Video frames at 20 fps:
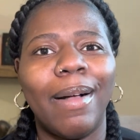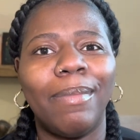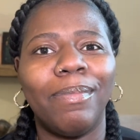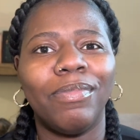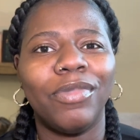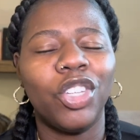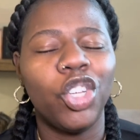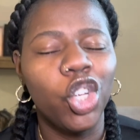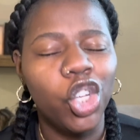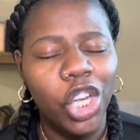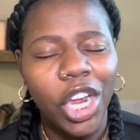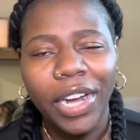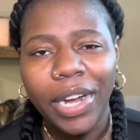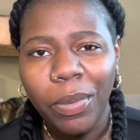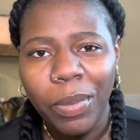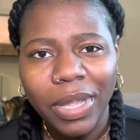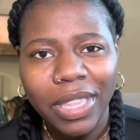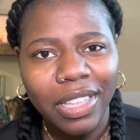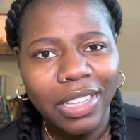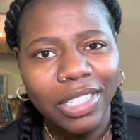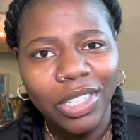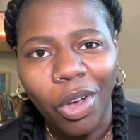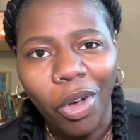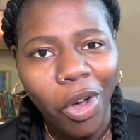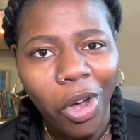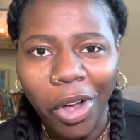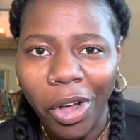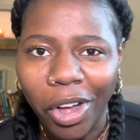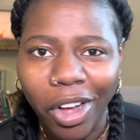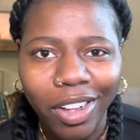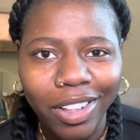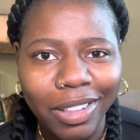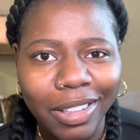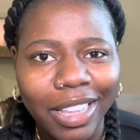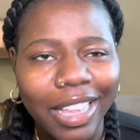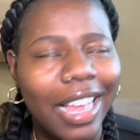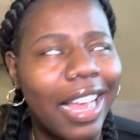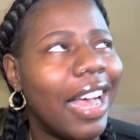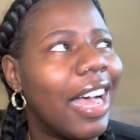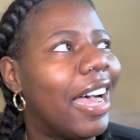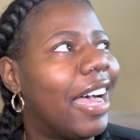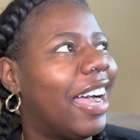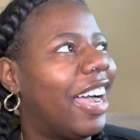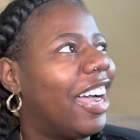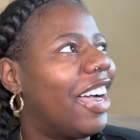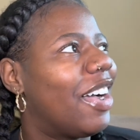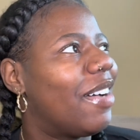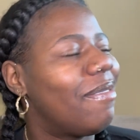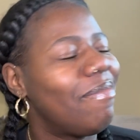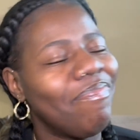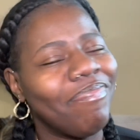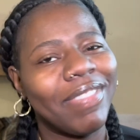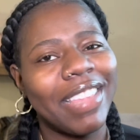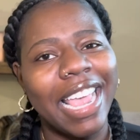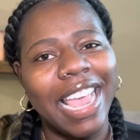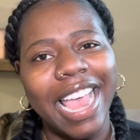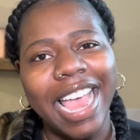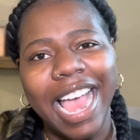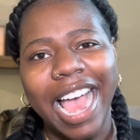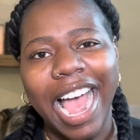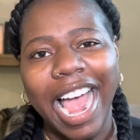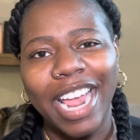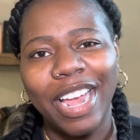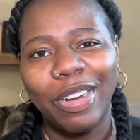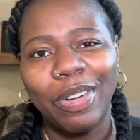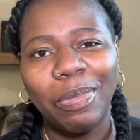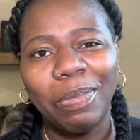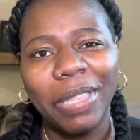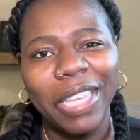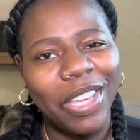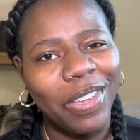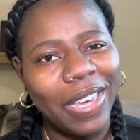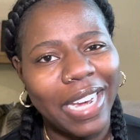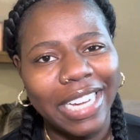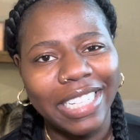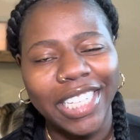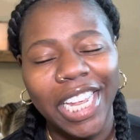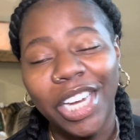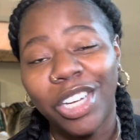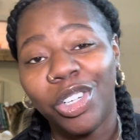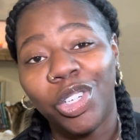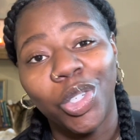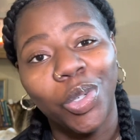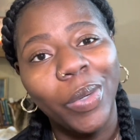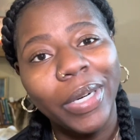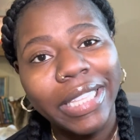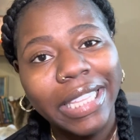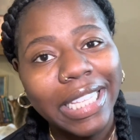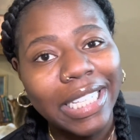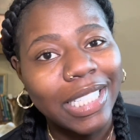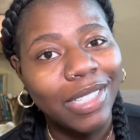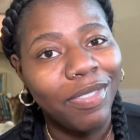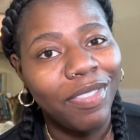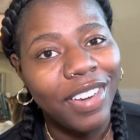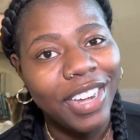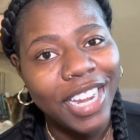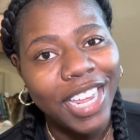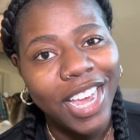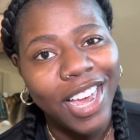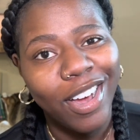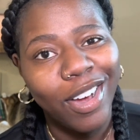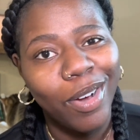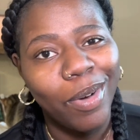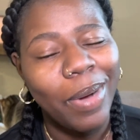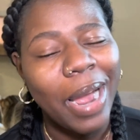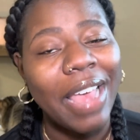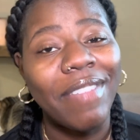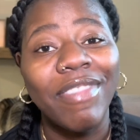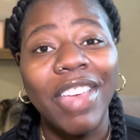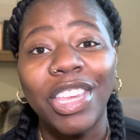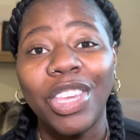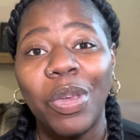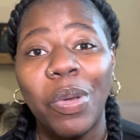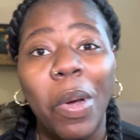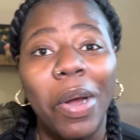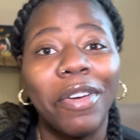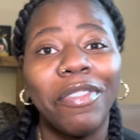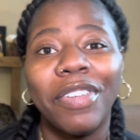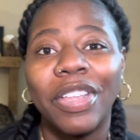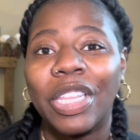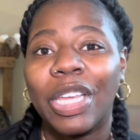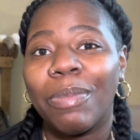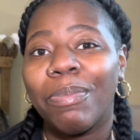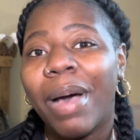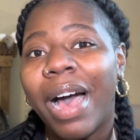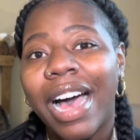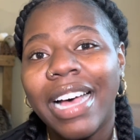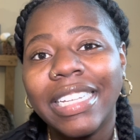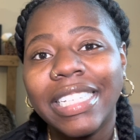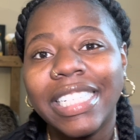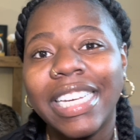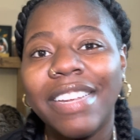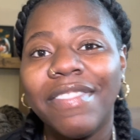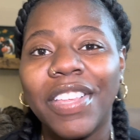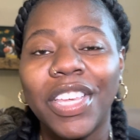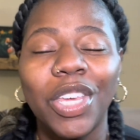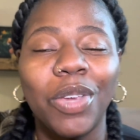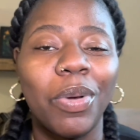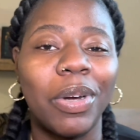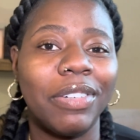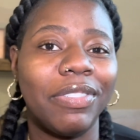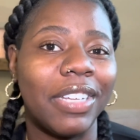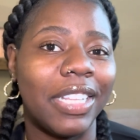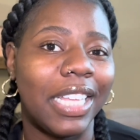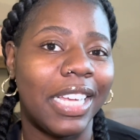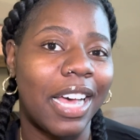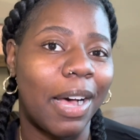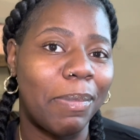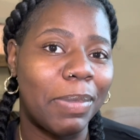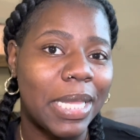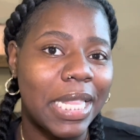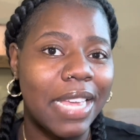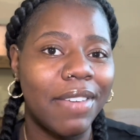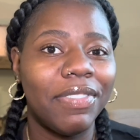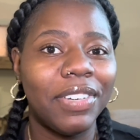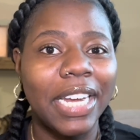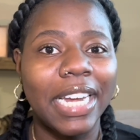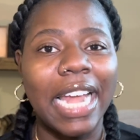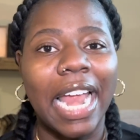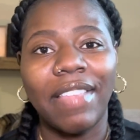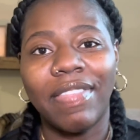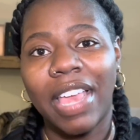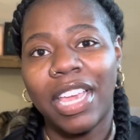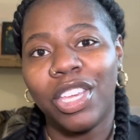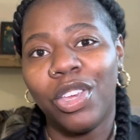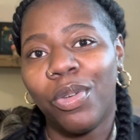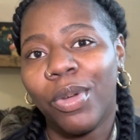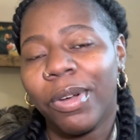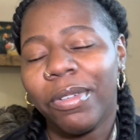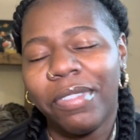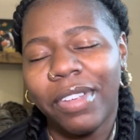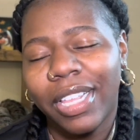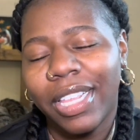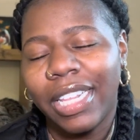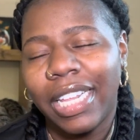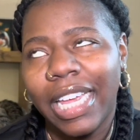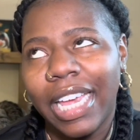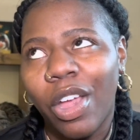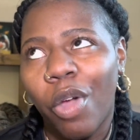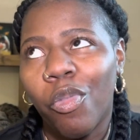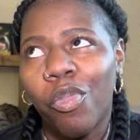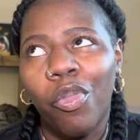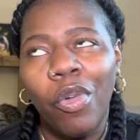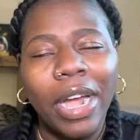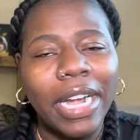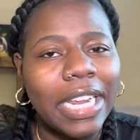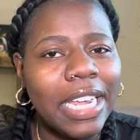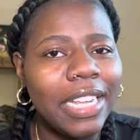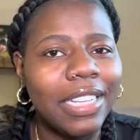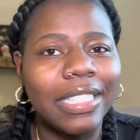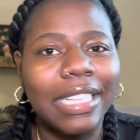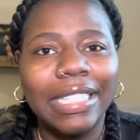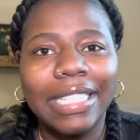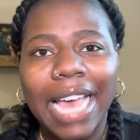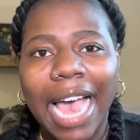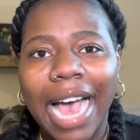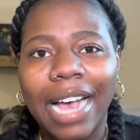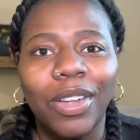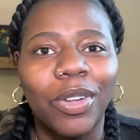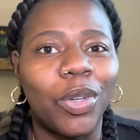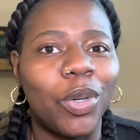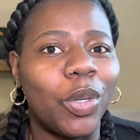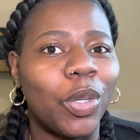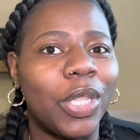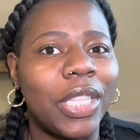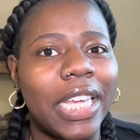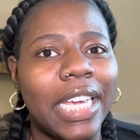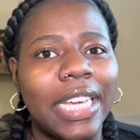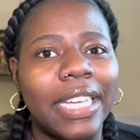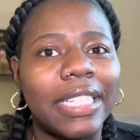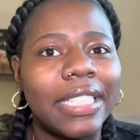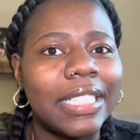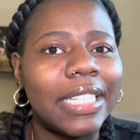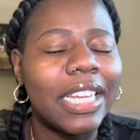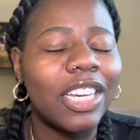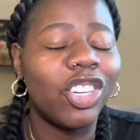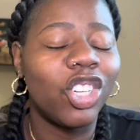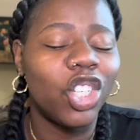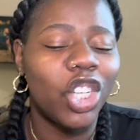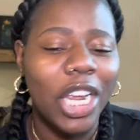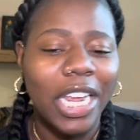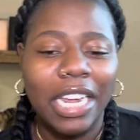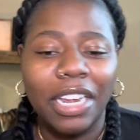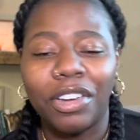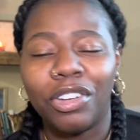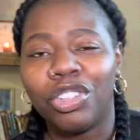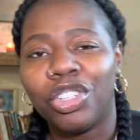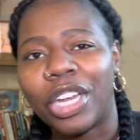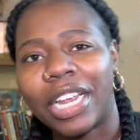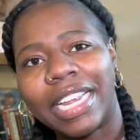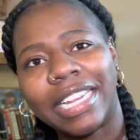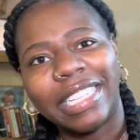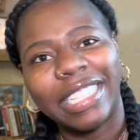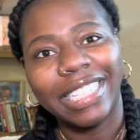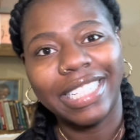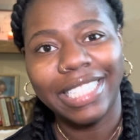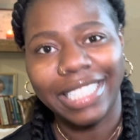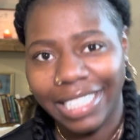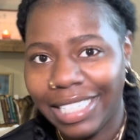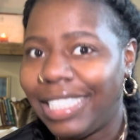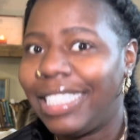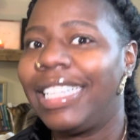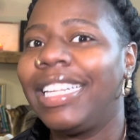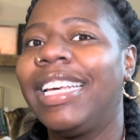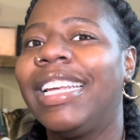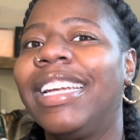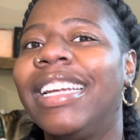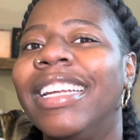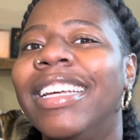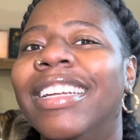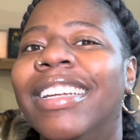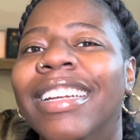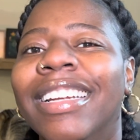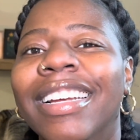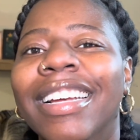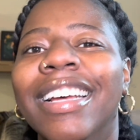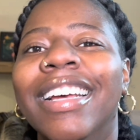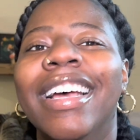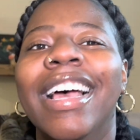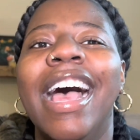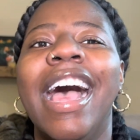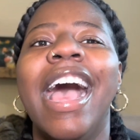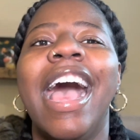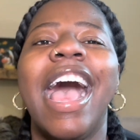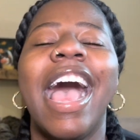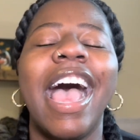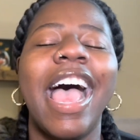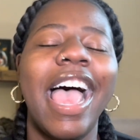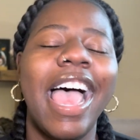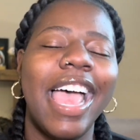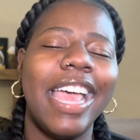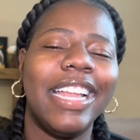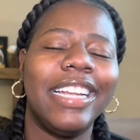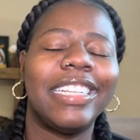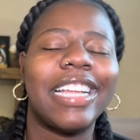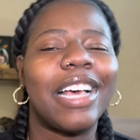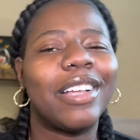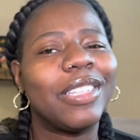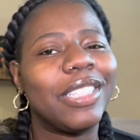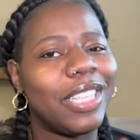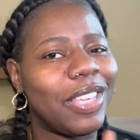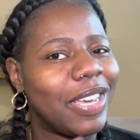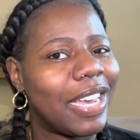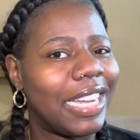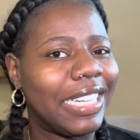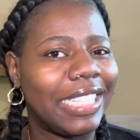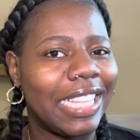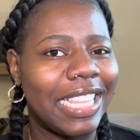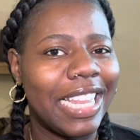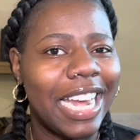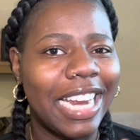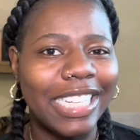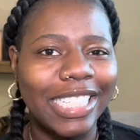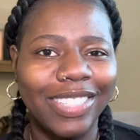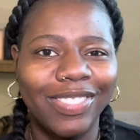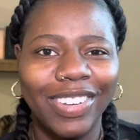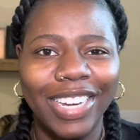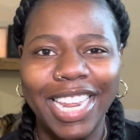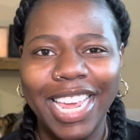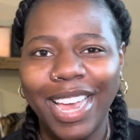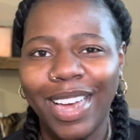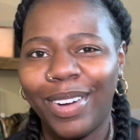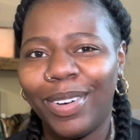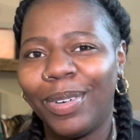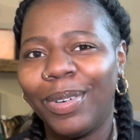Share it with us all. I hope that you guys enjoyed this video and that you are feeling positive, that you are feeling uplifted, and that you are feeling ready to tackle this change in season. And I'll see you guys in the next video.